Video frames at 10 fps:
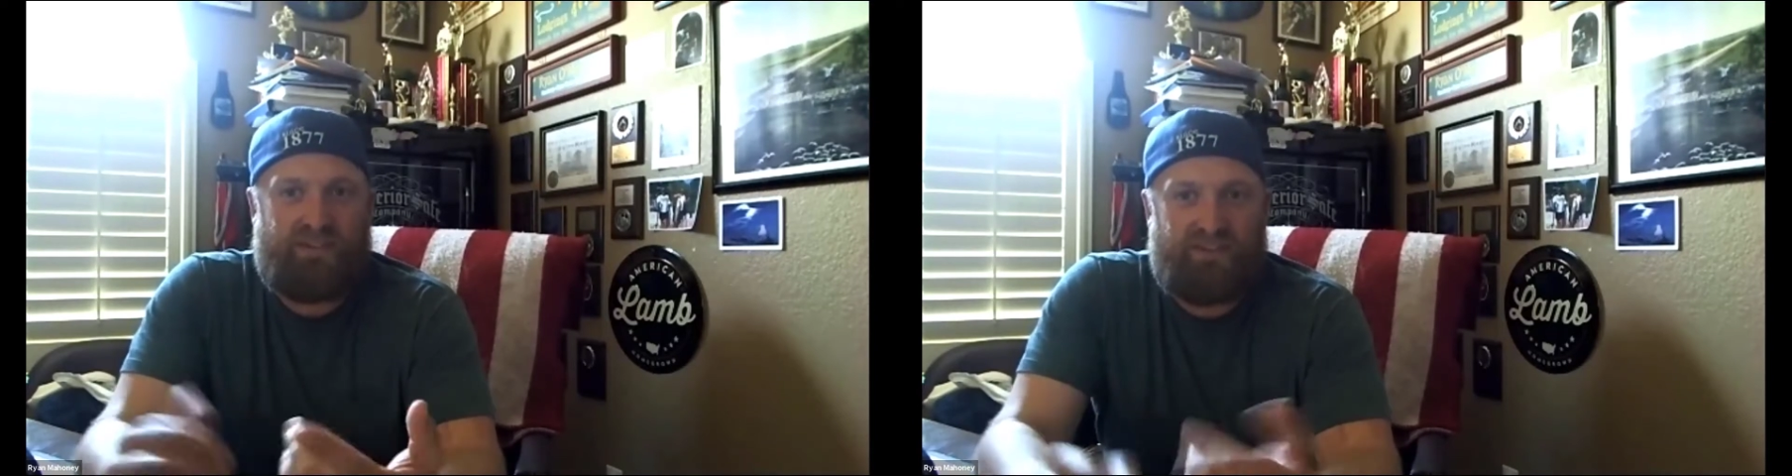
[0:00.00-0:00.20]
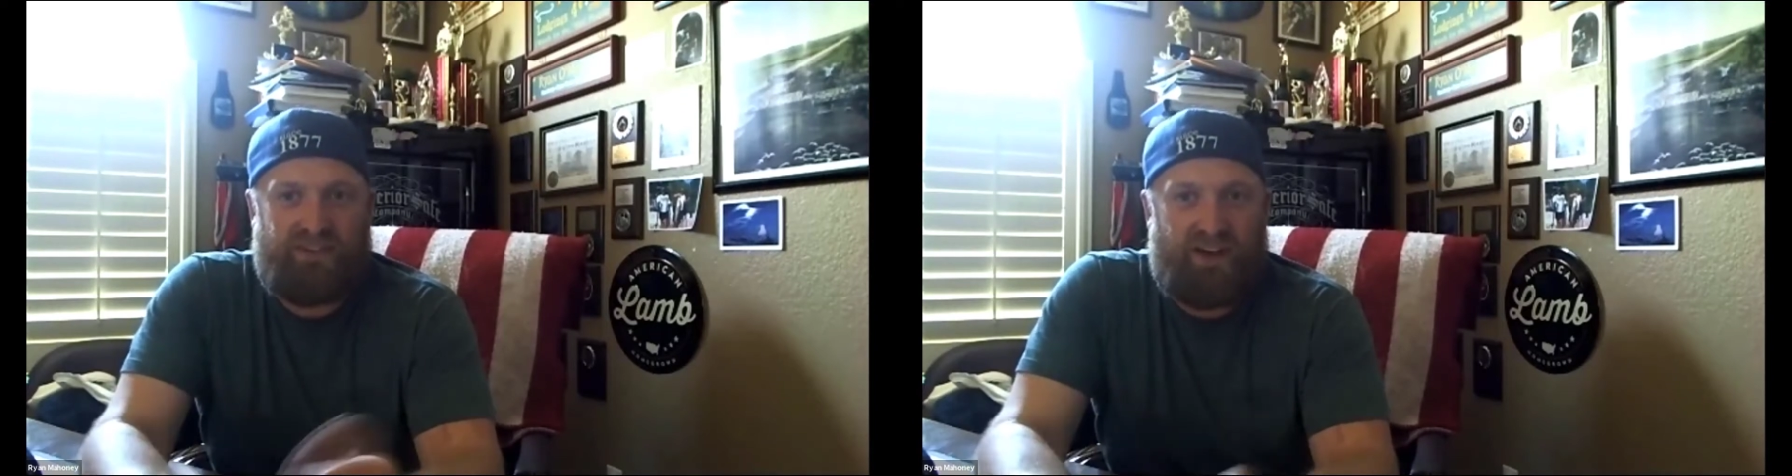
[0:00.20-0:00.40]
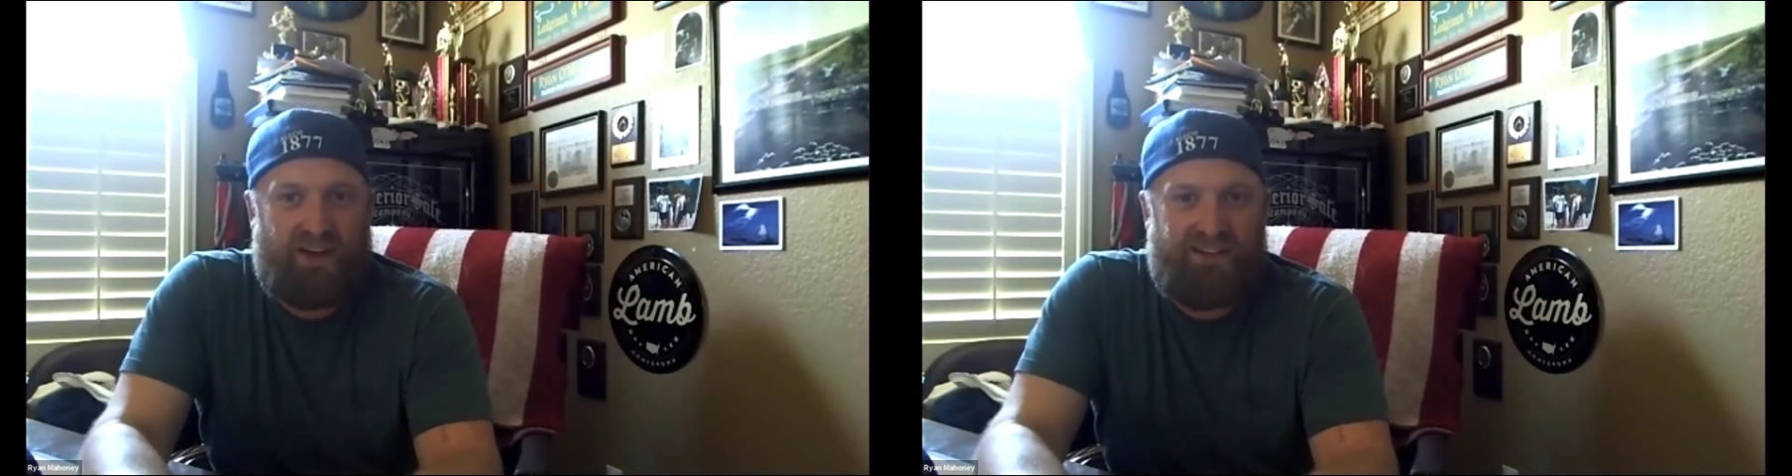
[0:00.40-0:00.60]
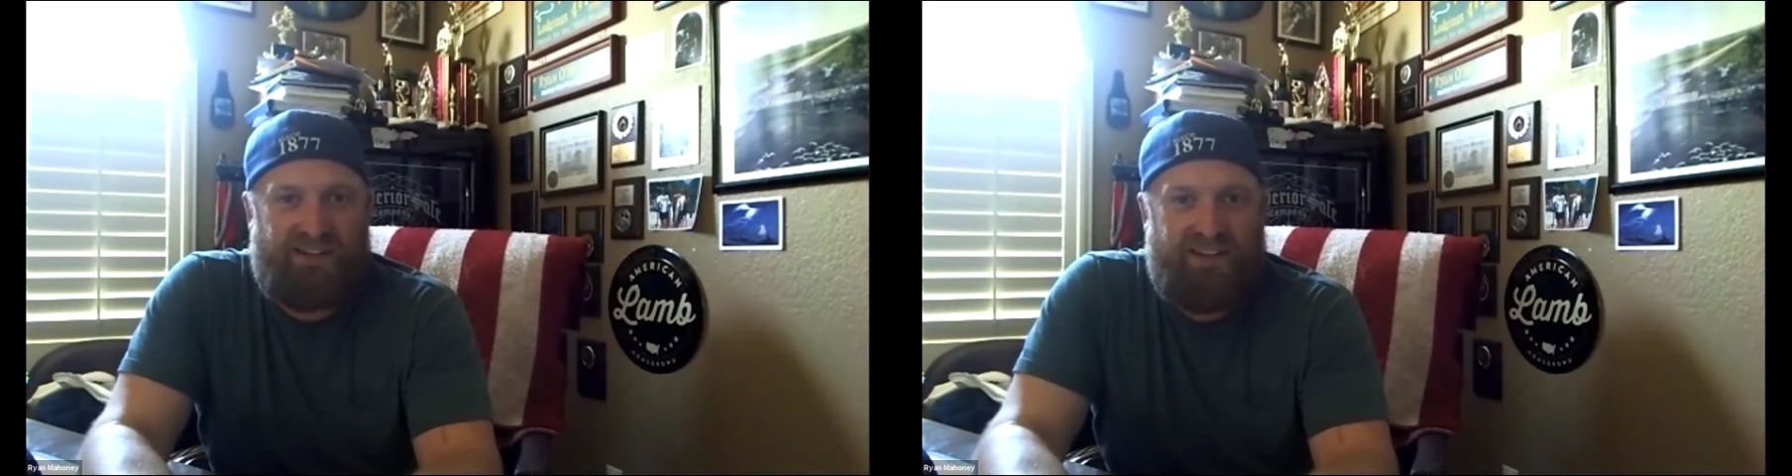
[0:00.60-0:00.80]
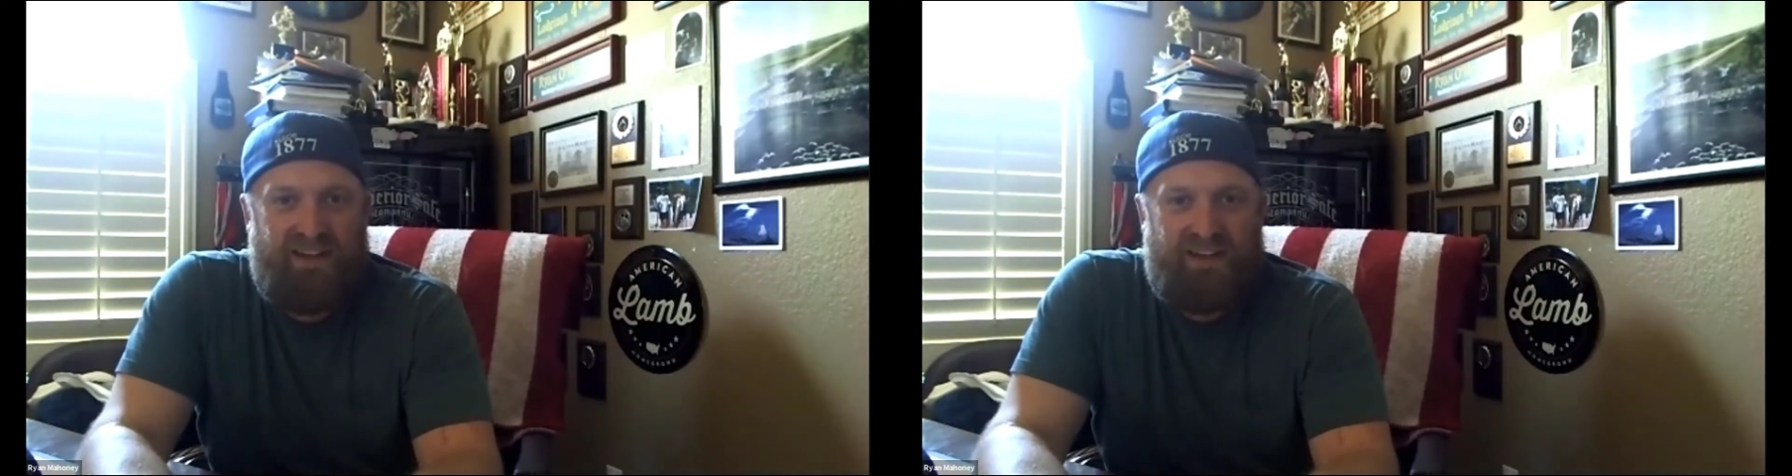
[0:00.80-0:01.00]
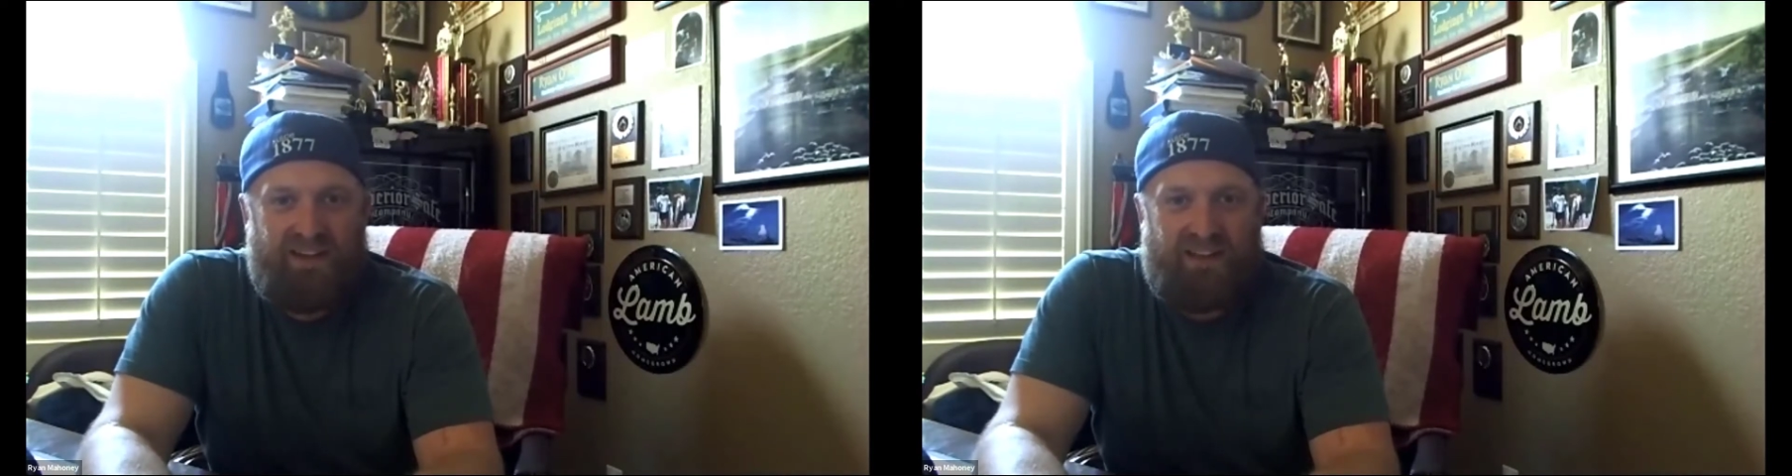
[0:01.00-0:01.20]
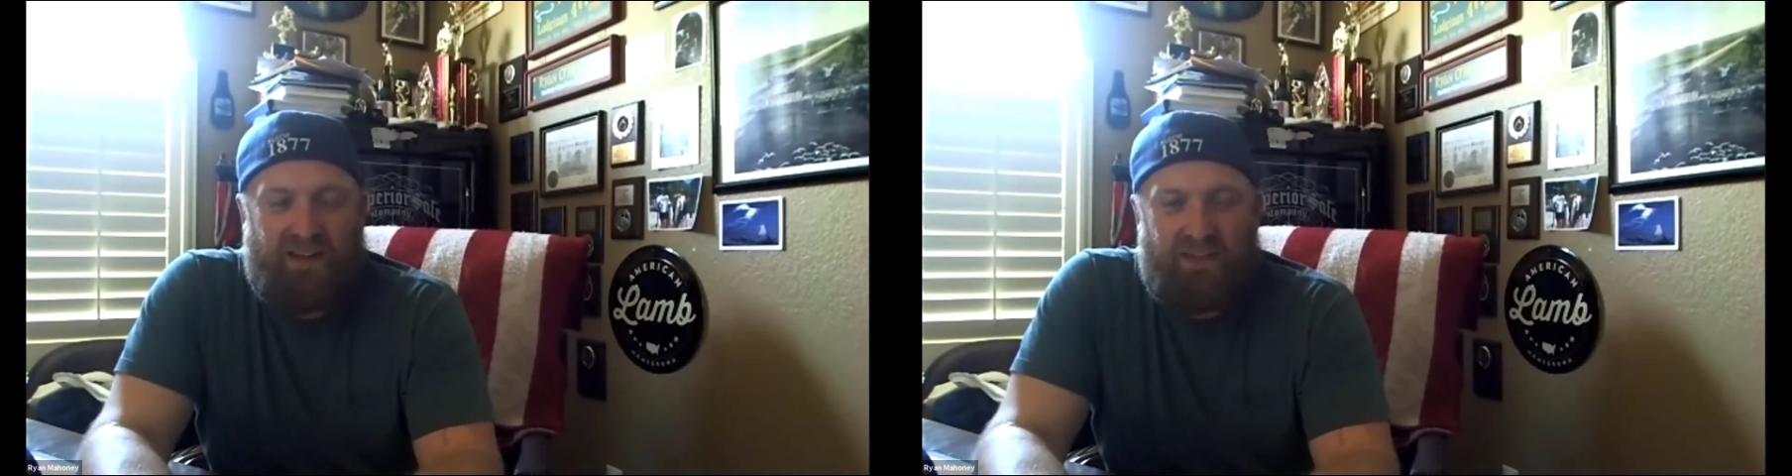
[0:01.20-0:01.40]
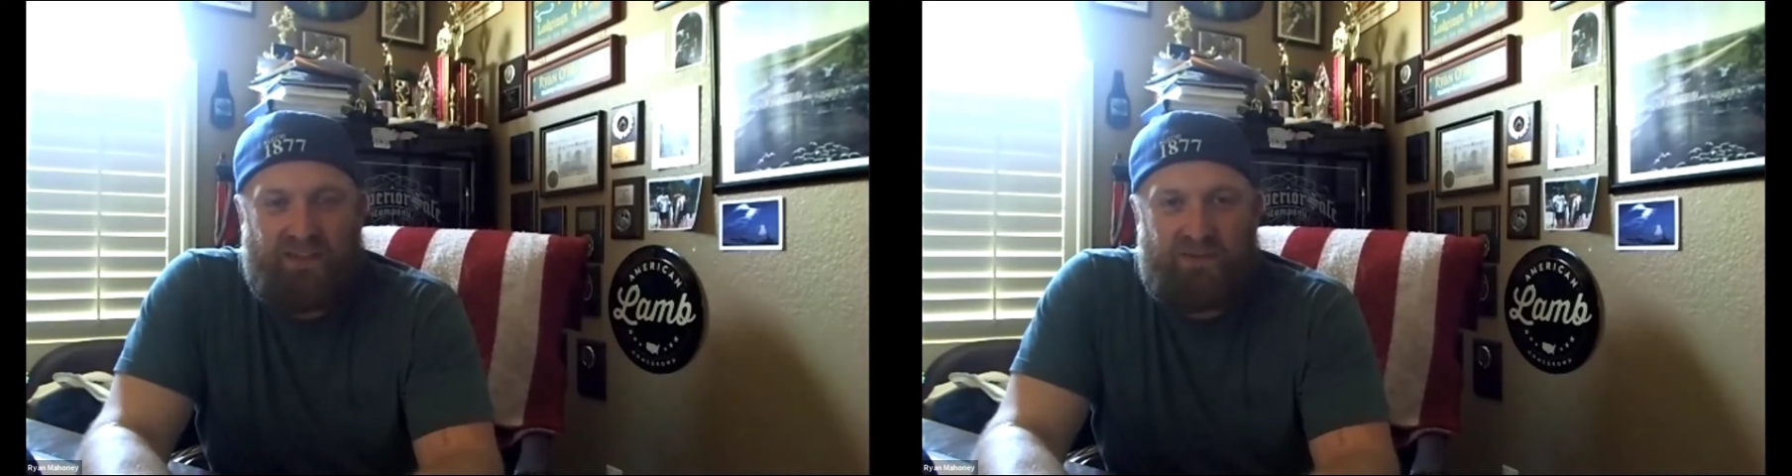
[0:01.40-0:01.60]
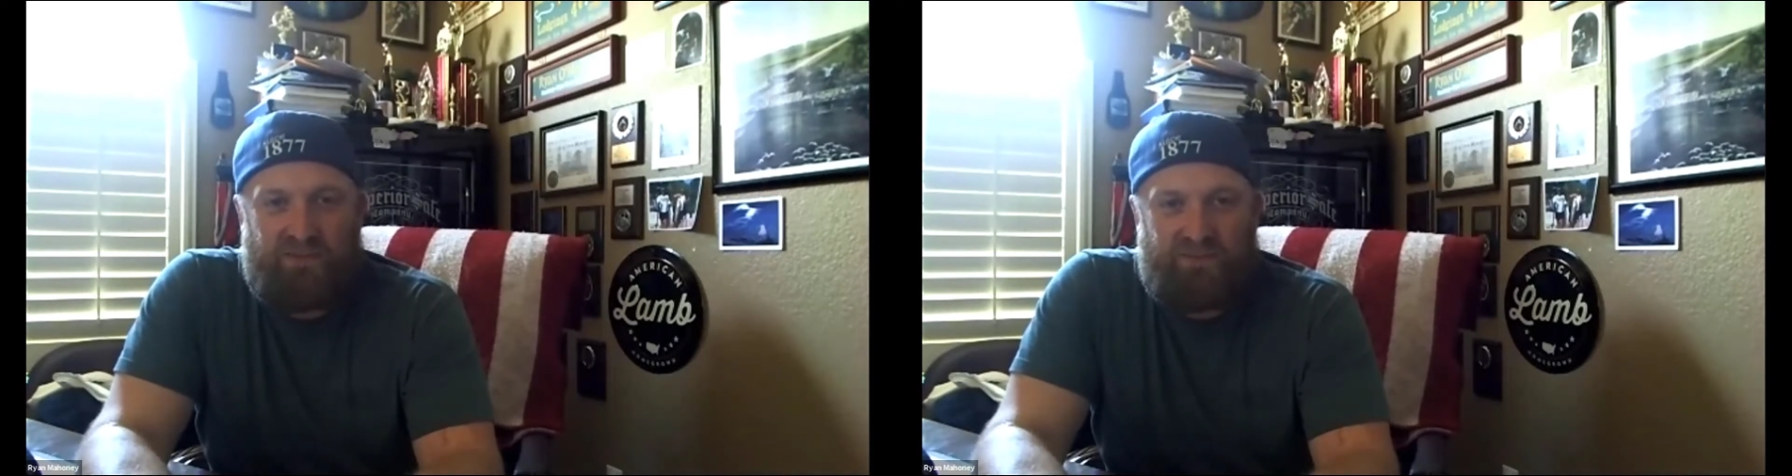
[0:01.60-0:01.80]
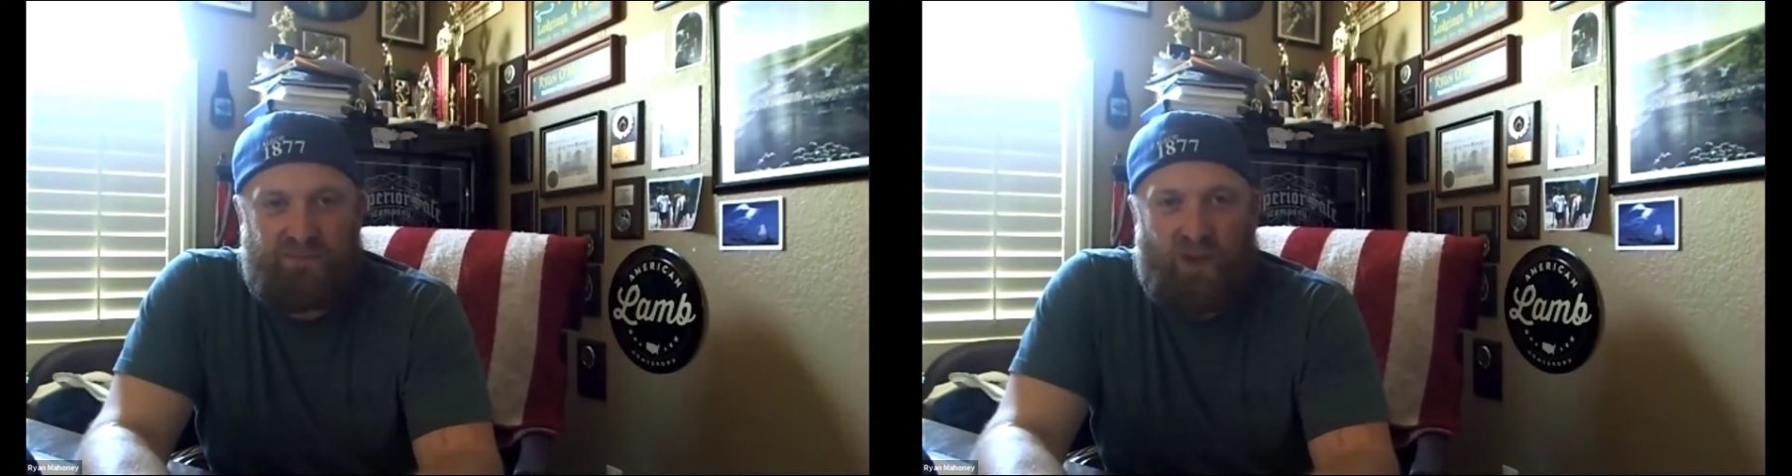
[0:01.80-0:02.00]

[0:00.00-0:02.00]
There's a lot of the